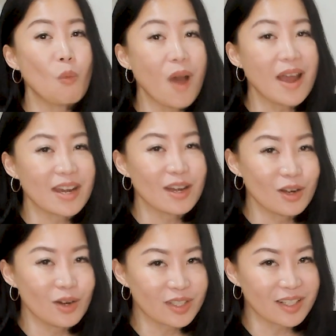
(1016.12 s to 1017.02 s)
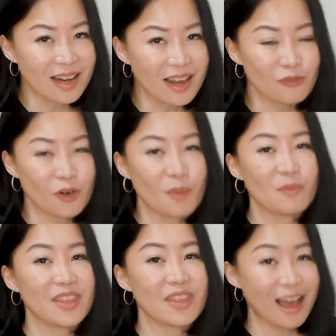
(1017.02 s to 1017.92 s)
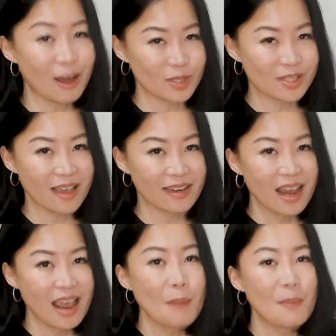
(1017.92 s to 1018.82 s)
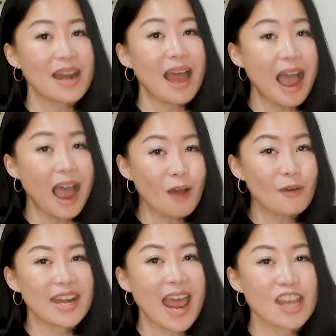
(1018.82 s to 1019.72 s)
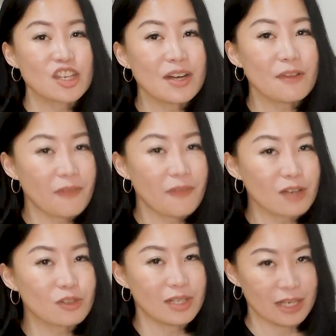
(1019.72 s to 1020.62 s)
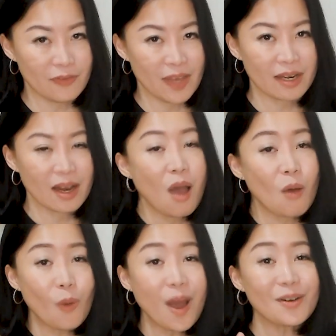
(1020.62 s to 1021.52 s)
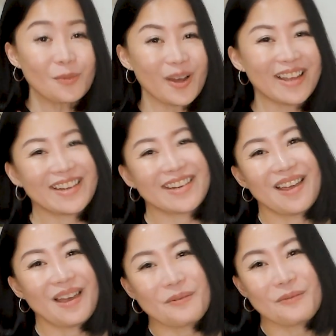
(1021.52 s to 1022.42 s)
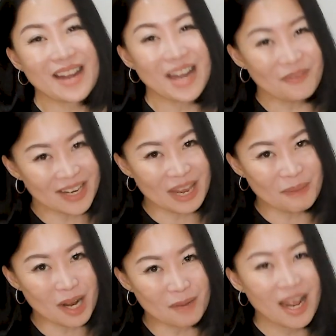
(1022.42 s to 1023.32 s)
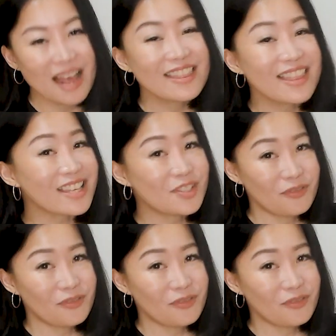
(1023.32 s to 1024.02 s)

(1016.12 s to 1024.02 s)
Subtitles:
what it looked like from the outside, but how it actually felt to live it. One word. Whatever came up, that's